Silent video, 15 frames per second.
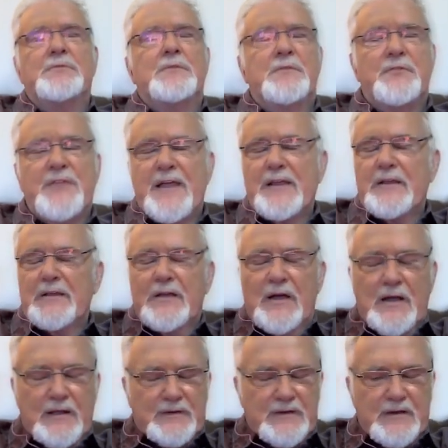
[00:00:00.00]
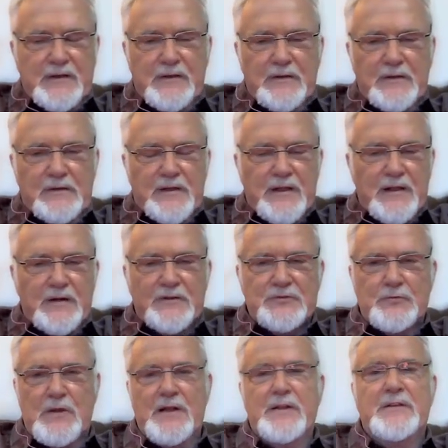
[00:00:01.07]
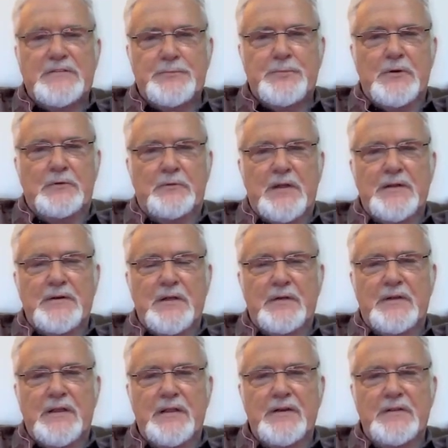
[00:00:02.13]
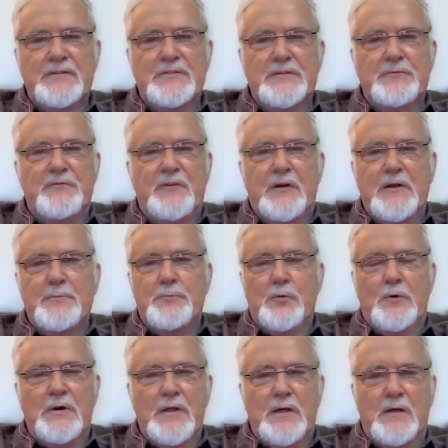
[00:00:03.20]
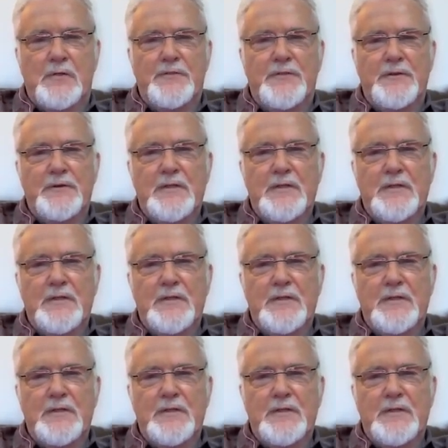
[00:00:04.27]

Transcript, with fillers: Thank God, Kenn is writing his book right now. Kenn is in very poor health, and